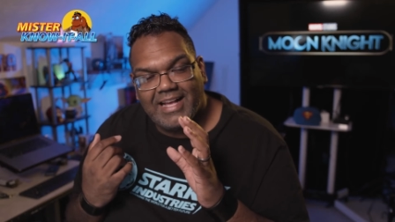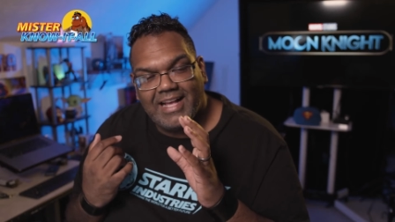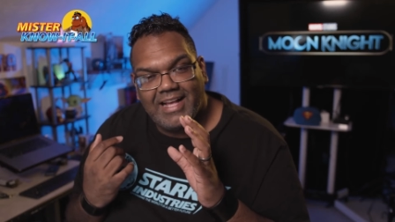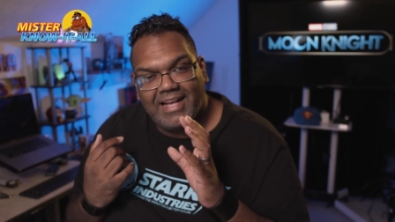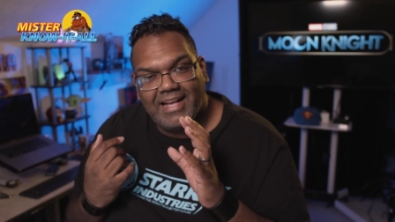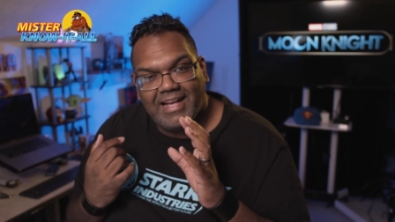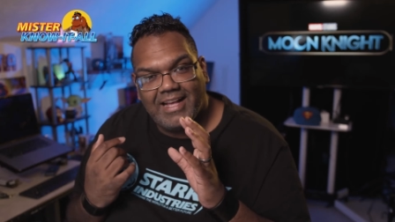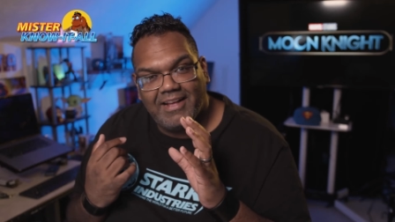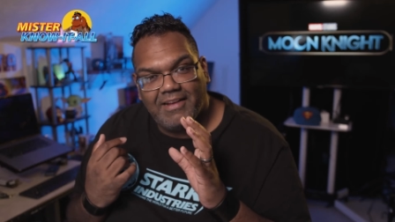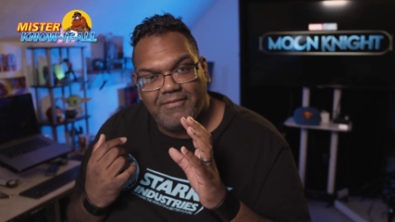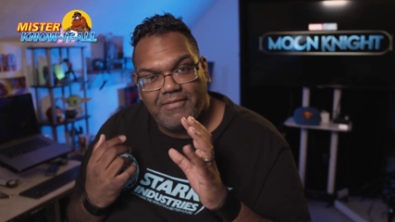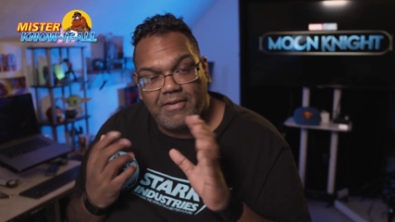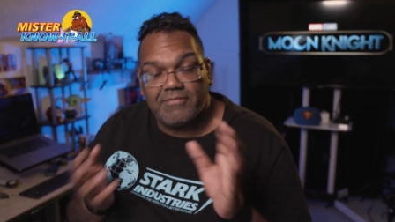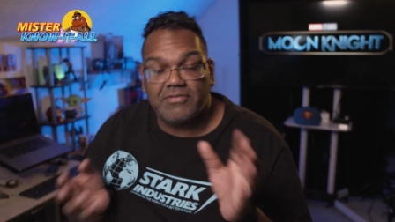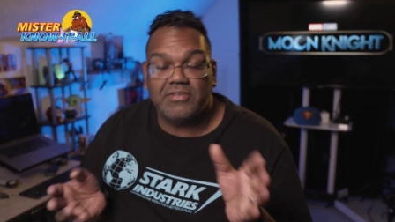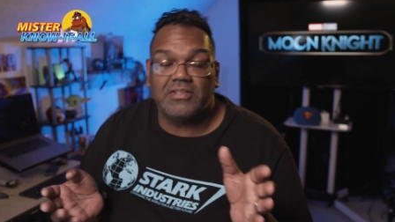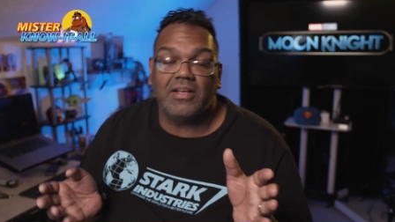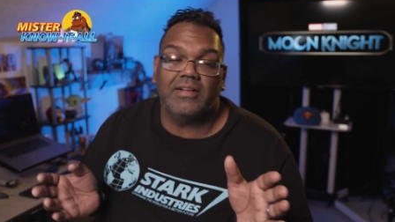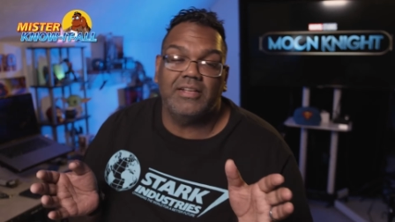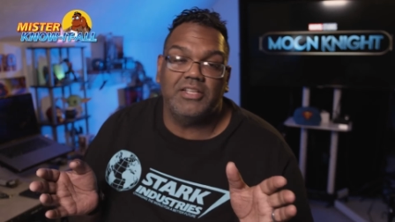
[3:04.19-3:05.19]
if you're
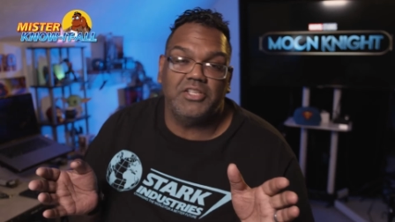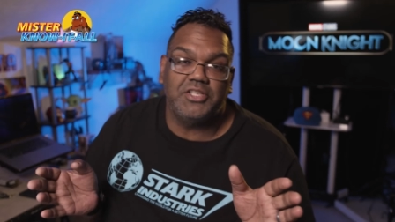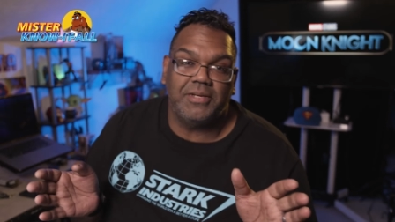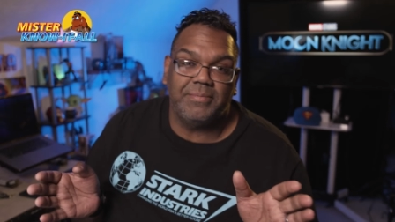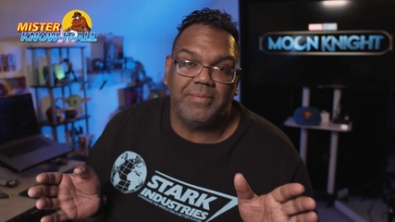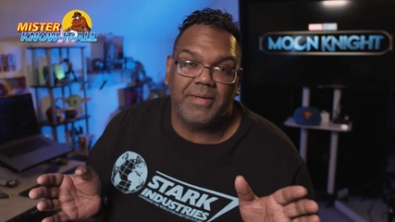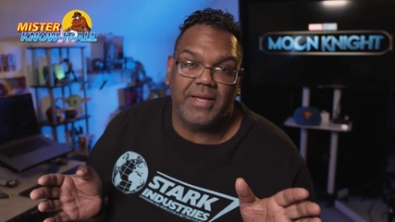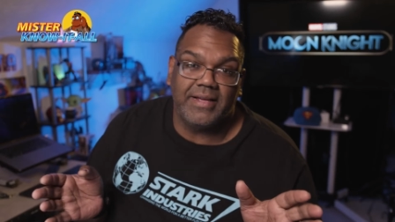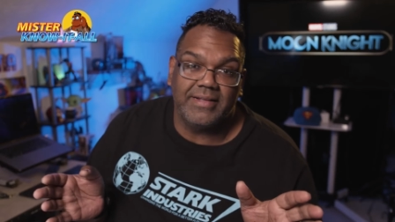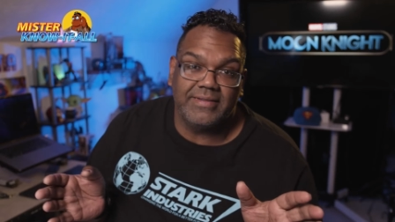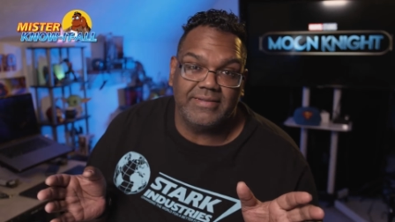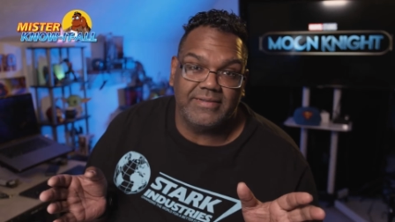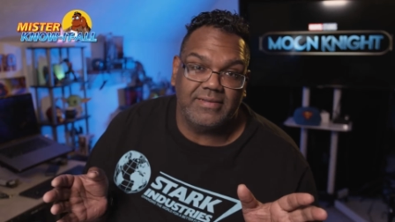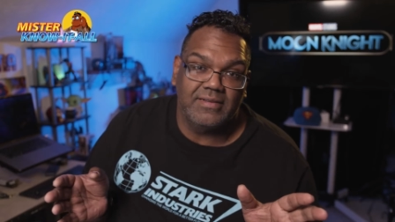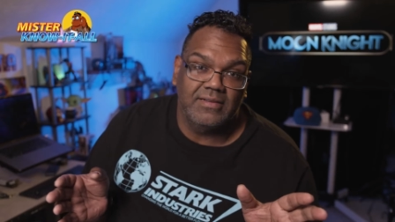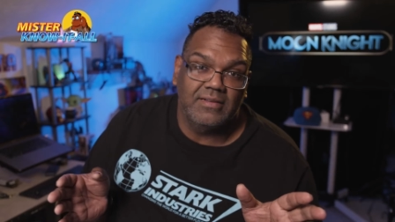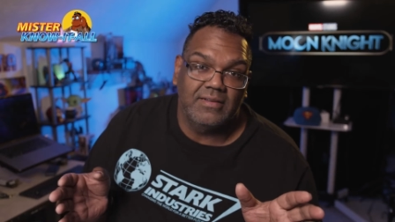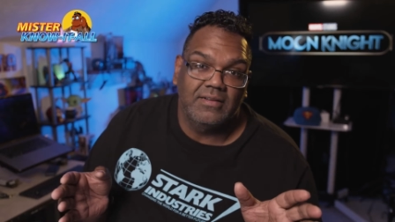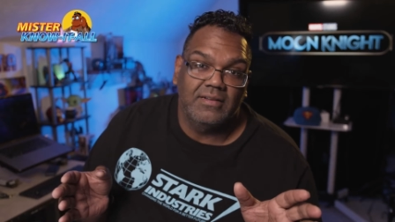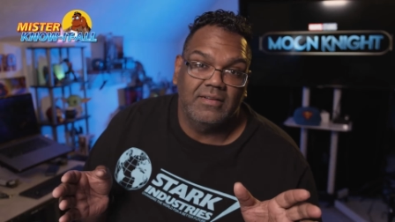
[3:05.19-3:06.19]
ever stuck in a Jeep,
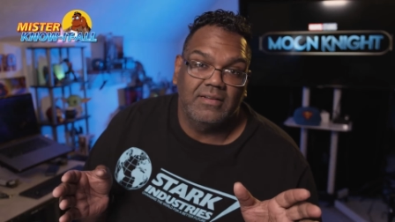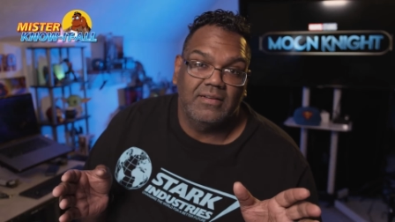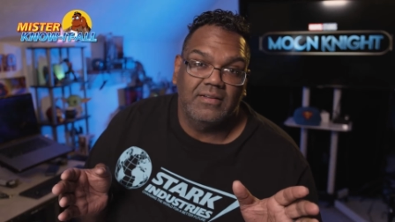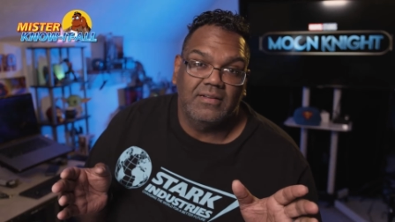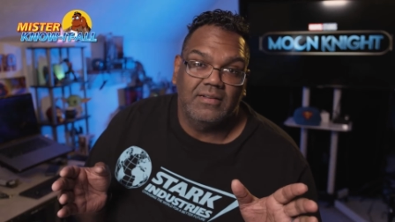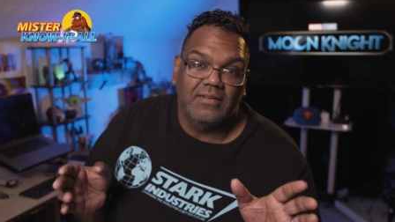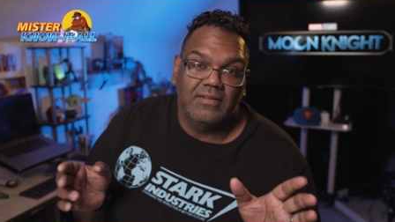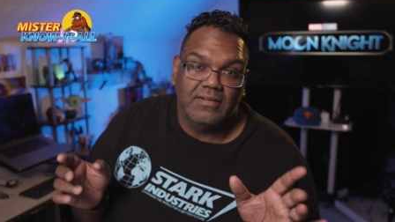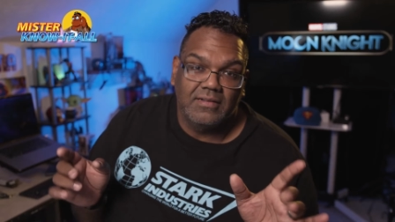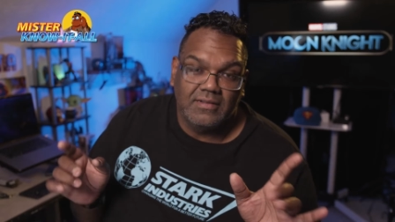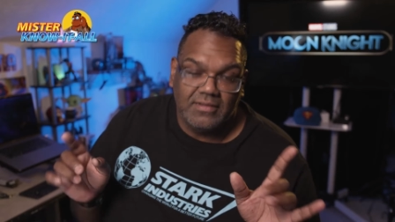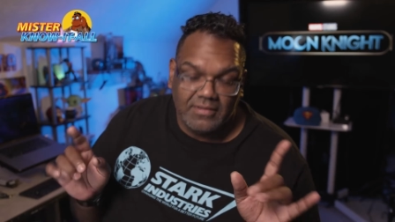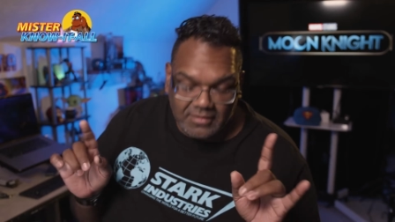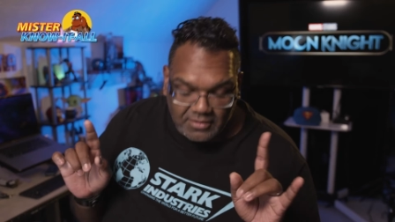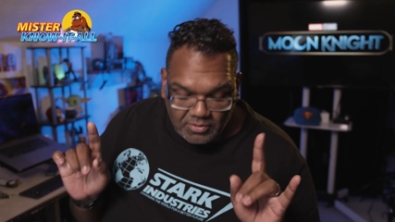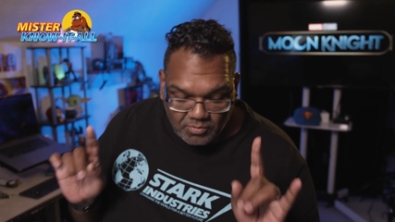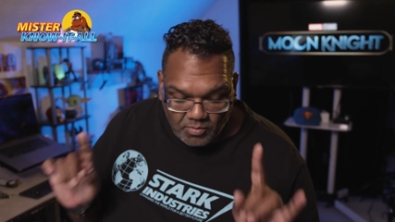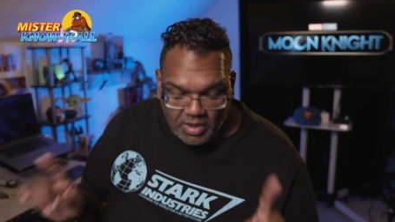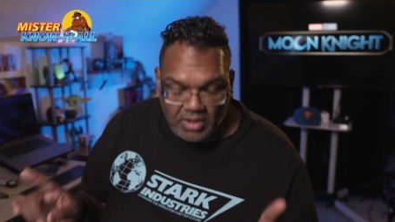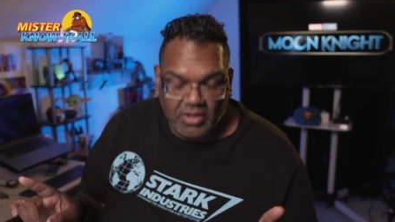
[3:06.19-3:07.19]
kids,
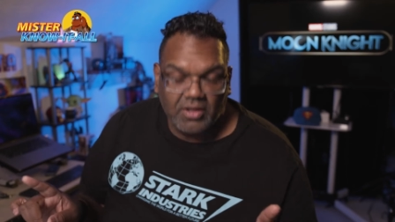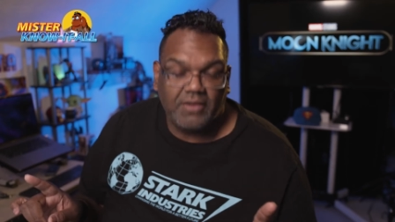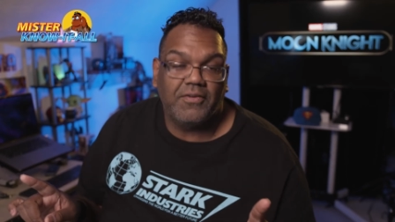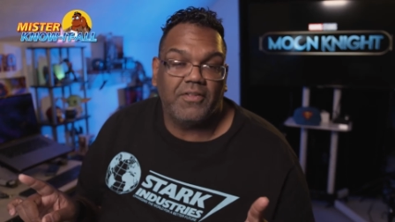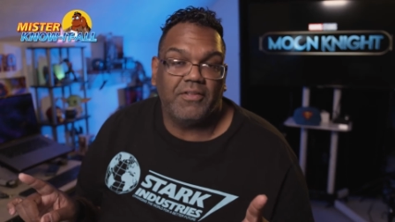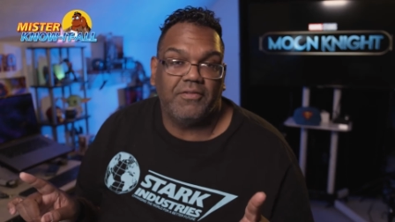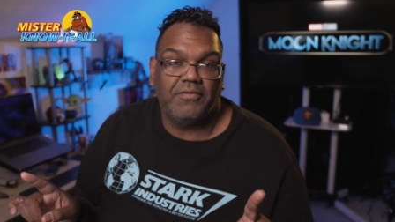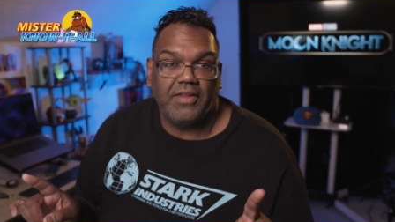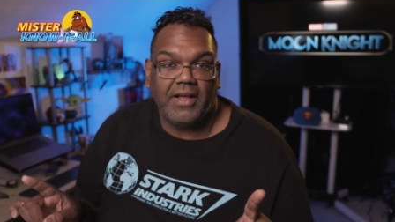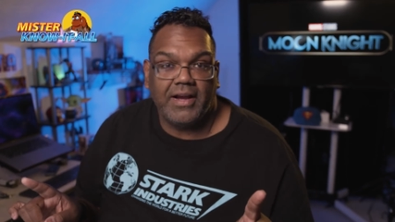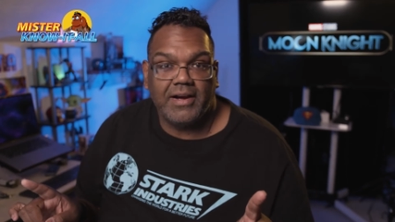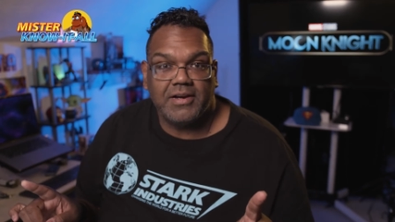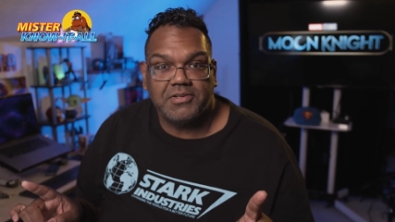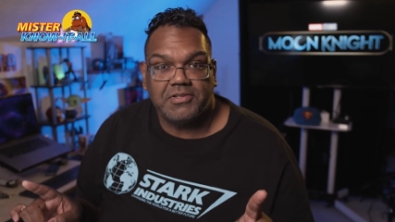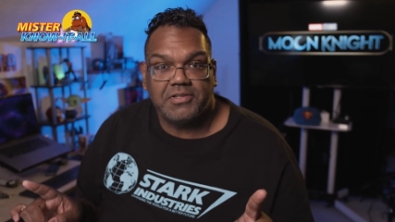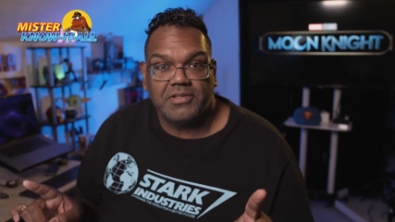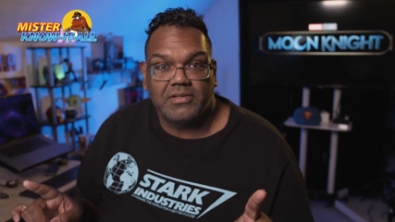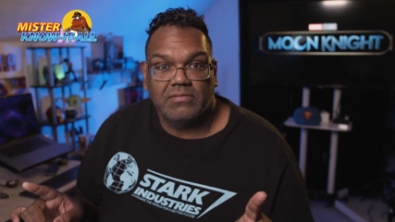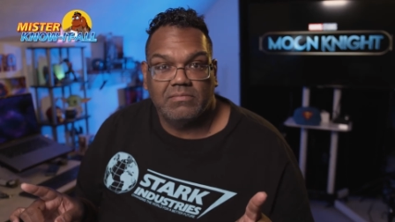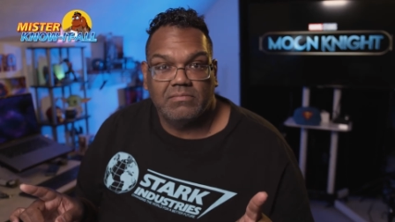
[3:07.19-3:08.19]
you want to look for the
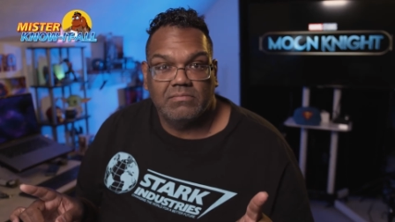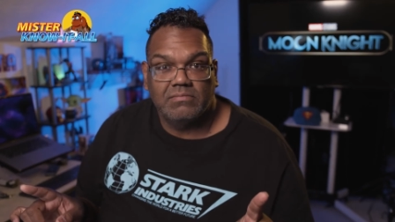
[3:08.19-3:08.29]
flares.